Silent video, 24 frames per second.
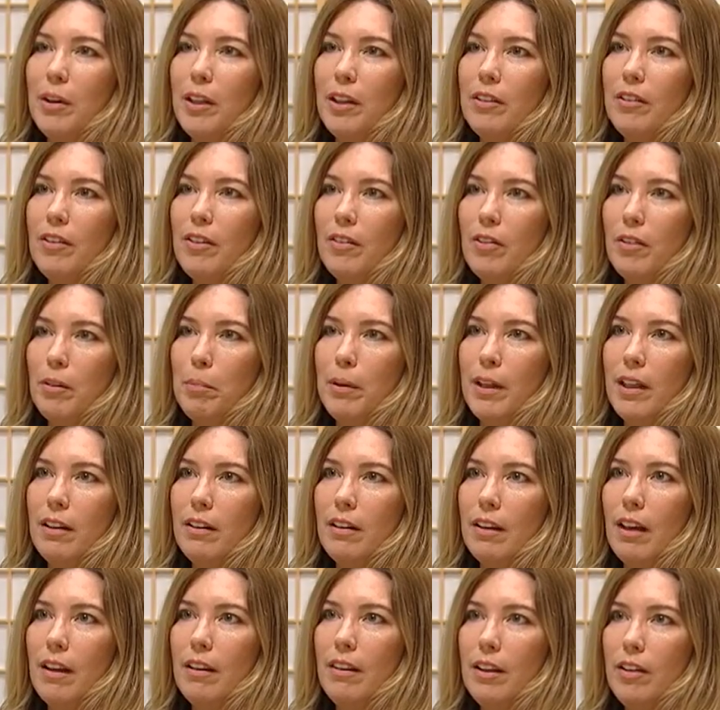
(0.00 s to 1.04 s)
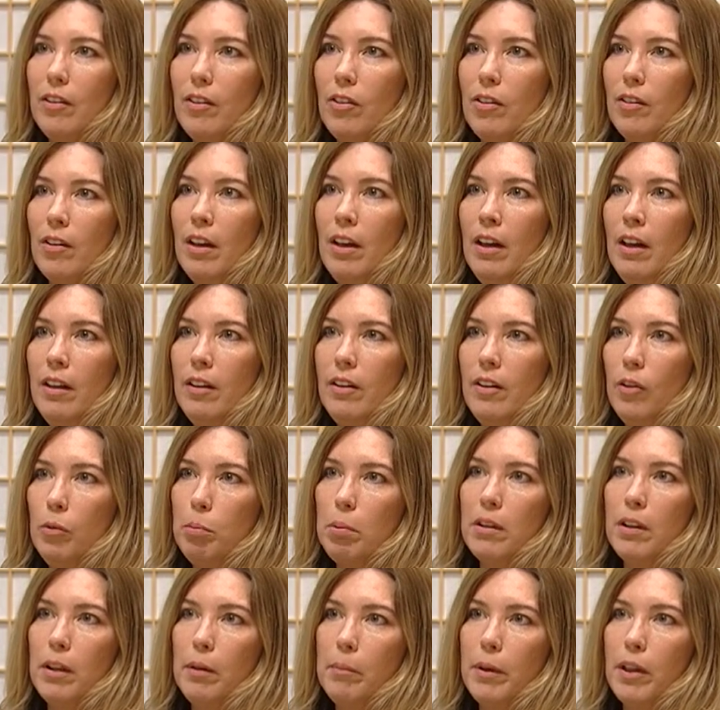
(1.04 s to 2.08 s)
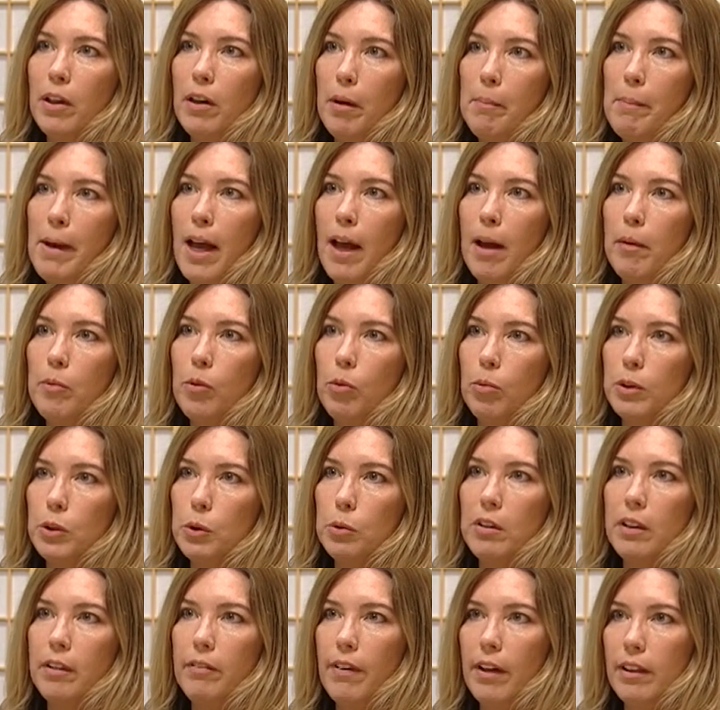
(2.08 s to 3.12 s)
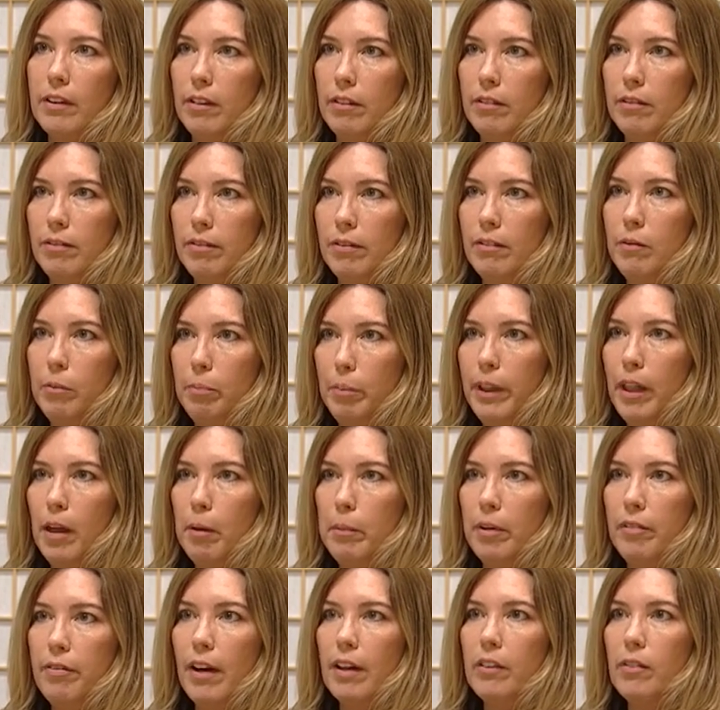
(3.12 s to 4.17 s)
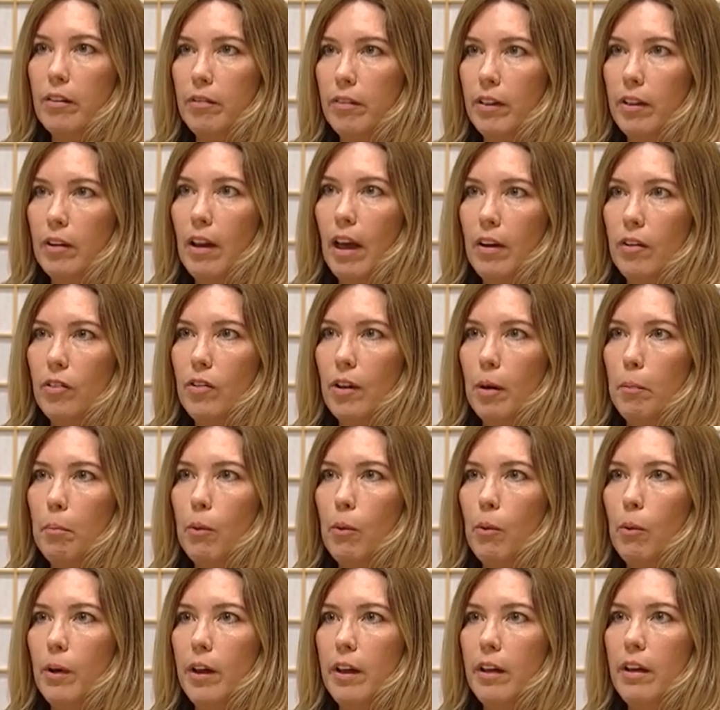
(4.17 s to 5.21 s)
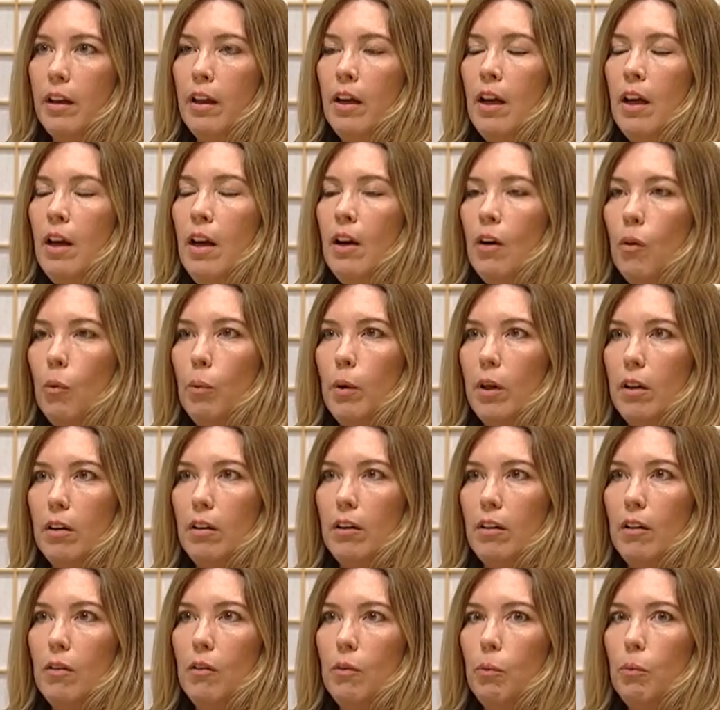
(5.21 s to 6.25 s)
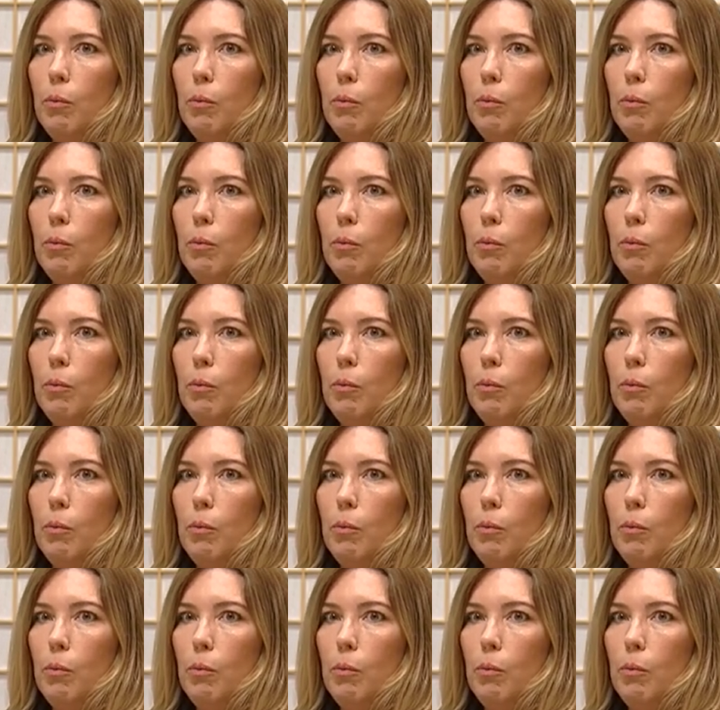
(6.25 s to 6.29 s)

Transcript: we anticipate that these, these preliminary maps, which will effective, become effective at, at some point, will